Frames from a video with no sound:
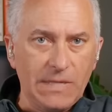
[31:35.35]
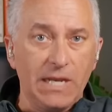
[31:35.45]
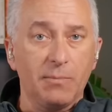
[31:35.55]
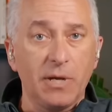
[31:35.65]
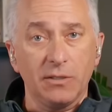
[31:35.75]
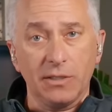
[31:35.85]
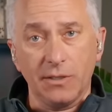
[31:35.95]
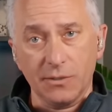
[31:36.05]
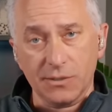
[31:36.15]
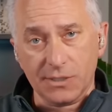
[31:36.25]
And apparently,
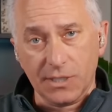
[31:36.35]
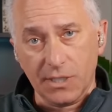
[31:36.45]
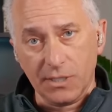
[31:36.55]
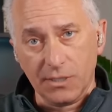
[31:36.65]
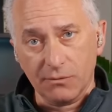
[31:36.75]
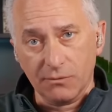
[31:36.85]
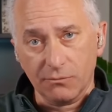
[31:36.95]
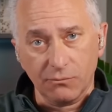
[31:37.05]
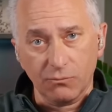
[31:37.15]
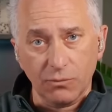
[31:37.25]
there's uh,
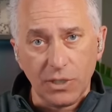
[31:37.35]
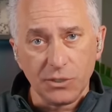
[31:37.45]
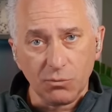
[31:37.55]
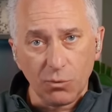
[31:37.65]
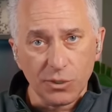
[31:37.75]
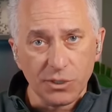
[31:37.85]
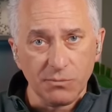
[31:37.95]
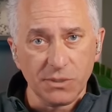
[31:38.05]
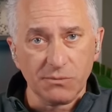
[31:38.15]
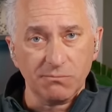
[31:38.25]
Russian
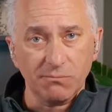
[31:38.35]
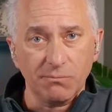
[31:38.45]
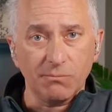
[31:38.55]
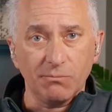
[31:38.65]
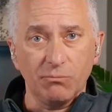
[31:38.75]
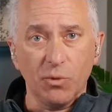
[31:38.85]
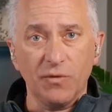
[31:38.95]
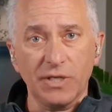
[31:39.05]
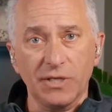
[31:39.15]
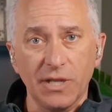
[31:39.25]
warships
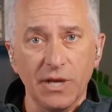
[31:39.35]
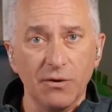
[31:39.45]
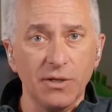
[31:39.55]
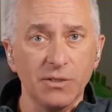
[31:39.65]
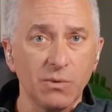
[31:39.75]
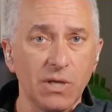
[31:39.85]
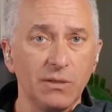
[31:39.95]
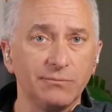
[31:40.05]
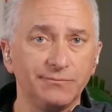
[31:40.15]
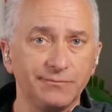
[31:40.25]
moving into the area as well.